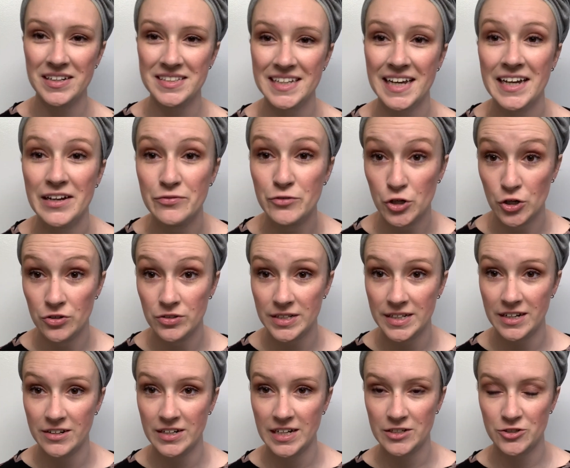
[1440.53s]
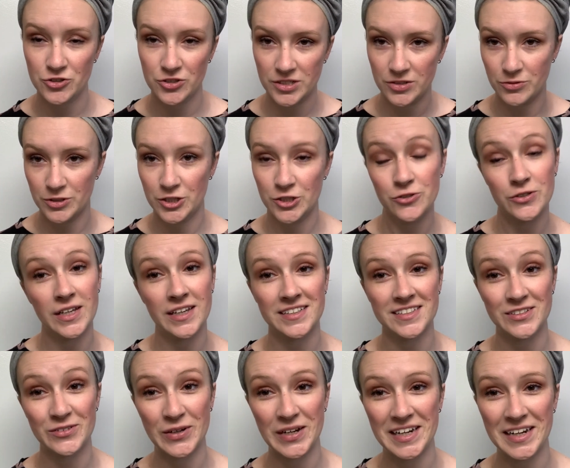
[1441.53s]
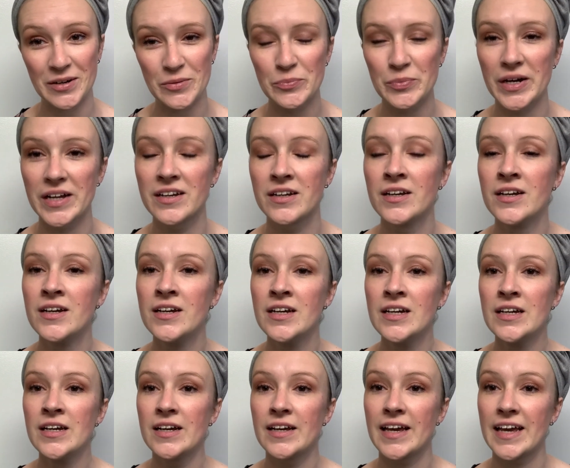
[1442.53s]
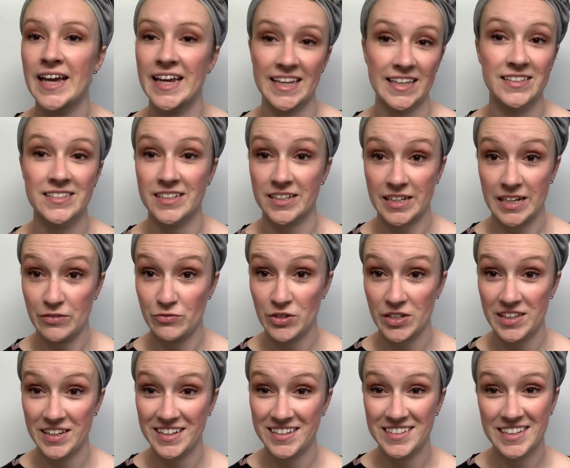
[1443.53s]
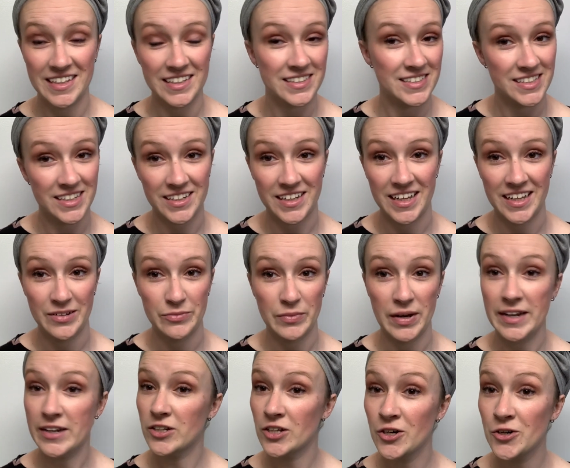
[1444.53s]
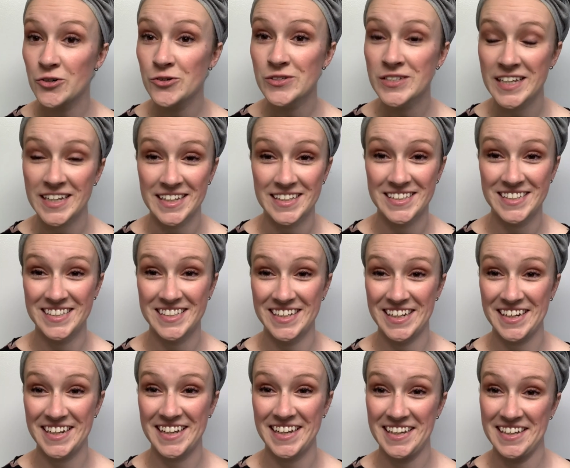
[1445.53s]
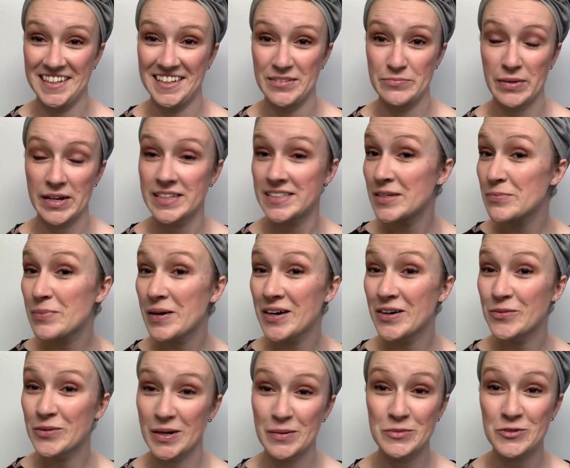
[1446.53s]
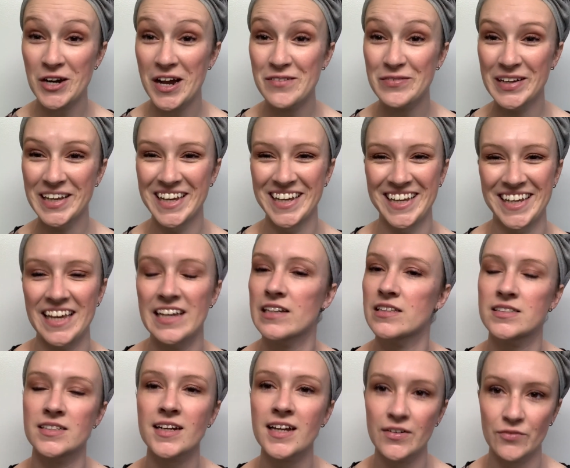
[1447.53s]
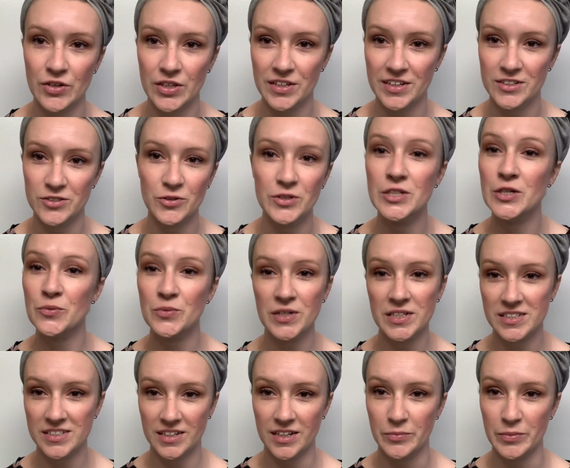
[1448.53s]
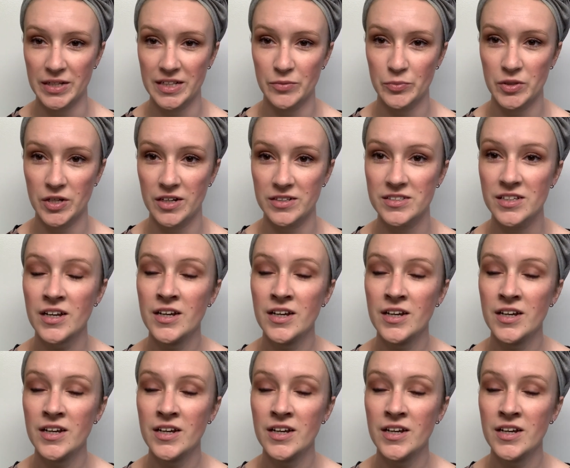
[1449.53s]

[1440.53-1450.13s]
I have curly hair naturally, which you can't see right now, but it gets stuck in everything. It gets stuck in my clothes, it gets stuck in my seatbelt when I'm driving, it gets stuck in everything, so I don't want it stuck in my lip gloss.